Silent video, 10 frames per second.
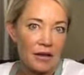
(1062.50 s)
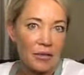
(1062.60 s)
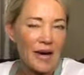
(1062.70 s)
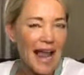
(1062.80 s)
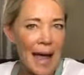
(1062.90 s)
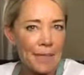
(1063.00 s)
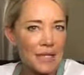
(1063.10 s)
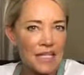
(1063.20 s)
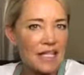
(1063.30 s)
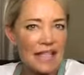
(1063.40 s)
What
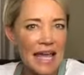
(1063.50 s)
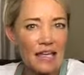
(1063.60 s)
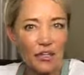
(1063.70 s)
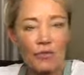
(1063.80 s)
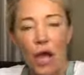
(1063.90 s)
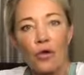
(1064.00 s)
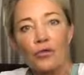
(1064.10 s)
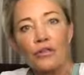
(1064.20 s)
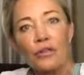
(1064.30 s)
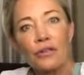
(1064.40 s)
happened to the thank you
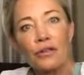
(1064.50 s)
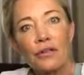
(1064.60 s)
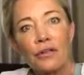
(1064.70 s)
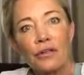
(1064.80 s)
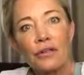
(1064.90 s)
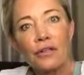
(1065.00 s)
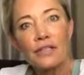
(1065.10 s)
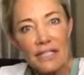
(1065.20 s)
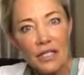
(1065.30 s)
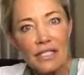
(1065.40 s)
note?
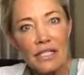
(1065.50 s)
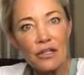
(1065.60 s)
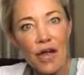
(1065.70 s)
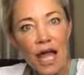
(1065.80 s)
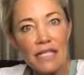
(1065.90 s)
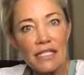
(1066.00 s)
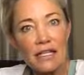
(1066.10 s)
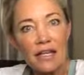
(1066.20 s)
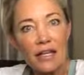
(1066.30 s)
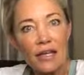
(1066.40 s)
Seriously, you guys,
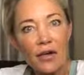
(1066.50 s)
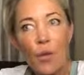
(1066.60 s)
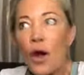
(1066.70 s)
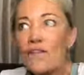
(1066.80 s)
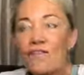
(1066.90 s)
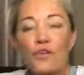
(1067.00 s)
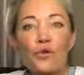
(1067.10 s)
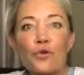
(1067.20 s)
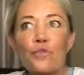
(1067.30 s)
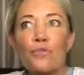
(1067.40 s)
what if
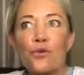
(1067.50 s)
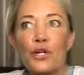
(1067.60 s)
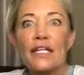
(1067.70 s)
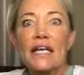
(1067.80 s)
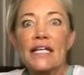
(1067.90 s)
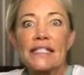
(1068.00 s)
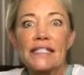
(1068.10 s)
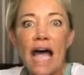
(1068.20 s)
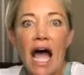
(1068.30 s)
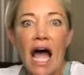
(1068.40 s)
you put
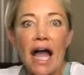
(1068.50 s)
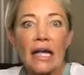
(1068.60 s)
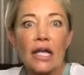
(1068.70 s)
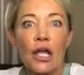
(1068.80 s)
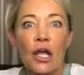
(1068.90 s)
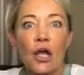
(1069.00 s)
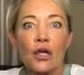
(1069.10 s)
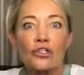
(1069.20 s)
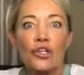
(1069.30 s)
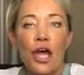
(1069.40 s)
aside
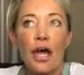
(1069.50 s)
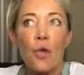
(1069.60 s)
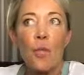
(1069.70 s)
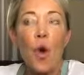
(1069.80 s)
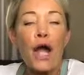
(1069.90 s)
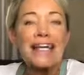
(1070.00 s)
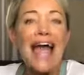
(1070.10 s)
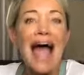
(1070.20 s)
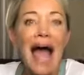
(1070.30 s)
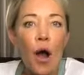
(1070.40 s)
a 1
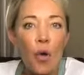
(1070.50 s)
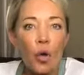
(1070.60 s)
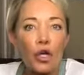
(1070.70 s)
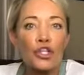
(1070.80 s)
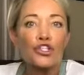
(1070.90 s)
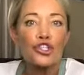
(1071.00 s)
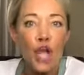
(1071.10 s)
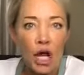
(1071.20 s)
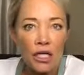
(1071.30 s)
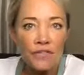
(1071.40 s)
hour
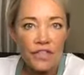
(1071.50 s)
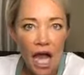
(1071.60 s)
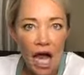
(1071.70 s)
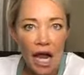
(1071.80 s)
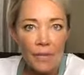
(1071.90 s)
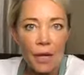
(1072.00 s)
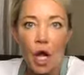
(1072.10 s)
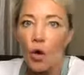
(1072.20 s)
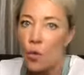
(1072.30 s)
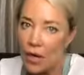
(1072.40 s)
chunk of time
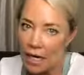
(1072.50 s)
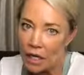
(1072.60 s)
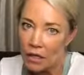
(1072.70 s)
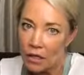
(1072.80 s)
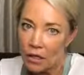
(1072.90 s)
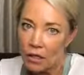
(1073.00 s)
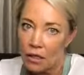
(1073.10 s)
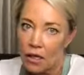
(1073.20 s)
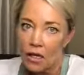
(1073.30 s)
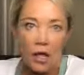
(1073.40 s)
a week,
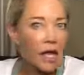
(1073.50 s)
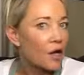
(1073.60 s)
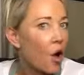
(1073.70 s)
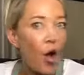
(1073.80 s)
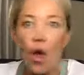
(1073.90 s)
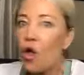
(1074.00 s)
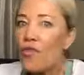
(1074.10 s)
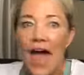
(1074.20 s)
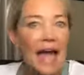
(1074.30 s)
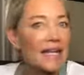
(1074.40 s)
and all
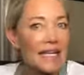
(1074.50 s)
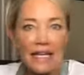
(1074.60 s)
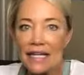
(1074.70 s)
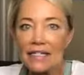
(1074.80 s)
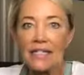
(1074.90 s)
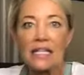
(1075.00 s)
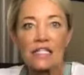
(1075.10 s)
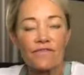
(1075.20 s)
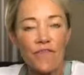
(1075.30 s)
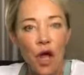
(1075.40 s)
that is
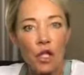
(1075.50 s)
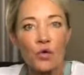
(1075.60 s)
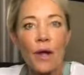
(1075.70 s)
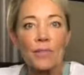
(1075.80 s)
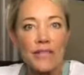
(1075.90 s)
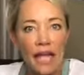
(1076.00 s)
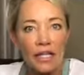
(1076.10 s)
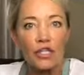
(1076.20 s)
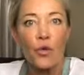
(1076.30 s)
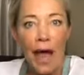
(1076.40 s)
follow-up
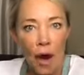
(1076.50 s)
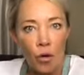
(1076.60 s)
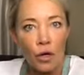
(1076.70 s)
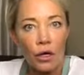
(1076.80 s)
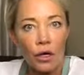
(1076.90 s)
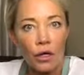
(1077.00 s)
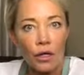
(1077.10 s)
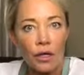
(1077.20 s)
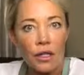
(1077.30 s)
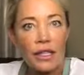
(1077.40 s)
thank you hour?
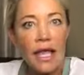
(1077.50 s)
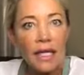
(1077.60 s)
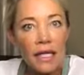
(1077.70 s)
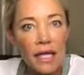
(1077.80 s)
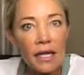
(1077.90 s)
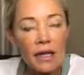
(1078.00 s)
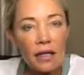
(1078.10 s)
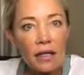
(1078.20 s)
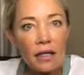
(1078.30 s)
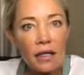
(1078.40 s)
Thanking